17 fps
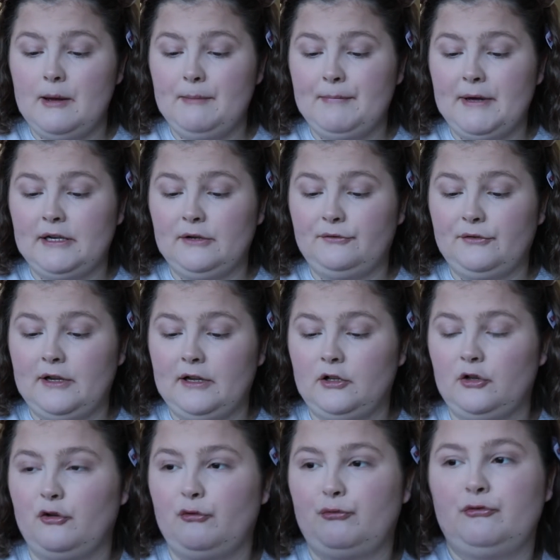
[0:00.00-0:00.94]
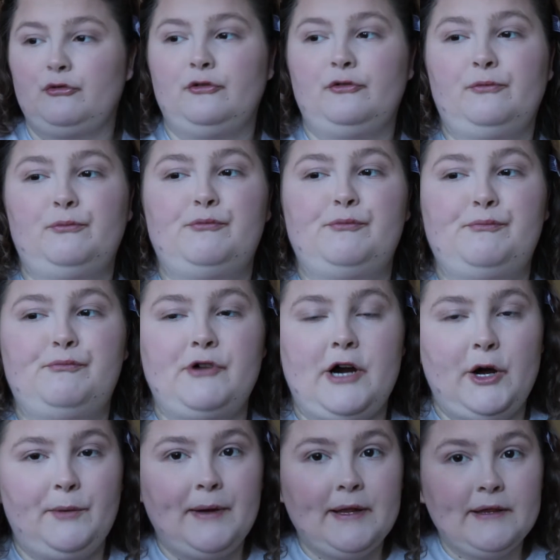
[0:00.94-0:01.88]
Benefit Goof Proof
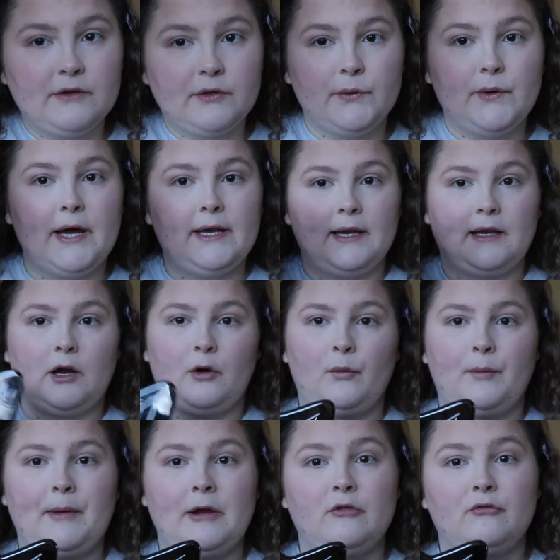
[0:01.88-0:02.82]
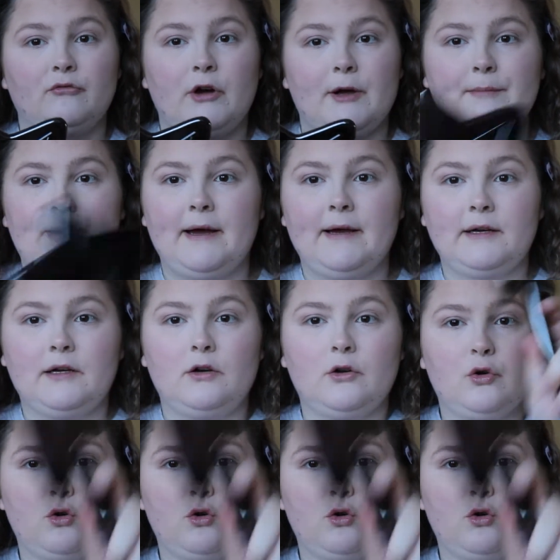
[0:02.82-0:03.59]
brow pencil and then I'll be right back.